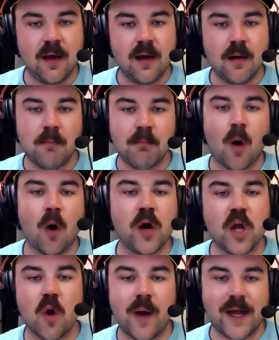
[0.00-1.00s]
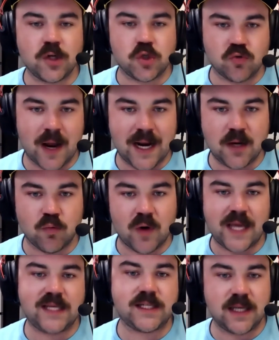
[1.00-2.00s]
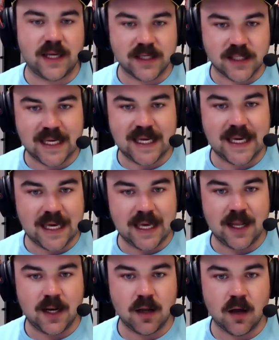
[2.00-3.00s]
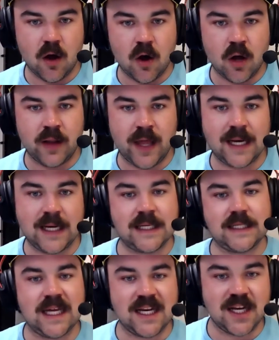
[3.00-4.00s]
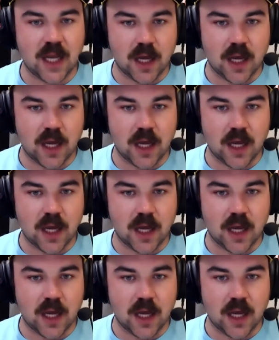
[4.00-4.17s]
Mario Andretti Racing as a kid on like Nintendo.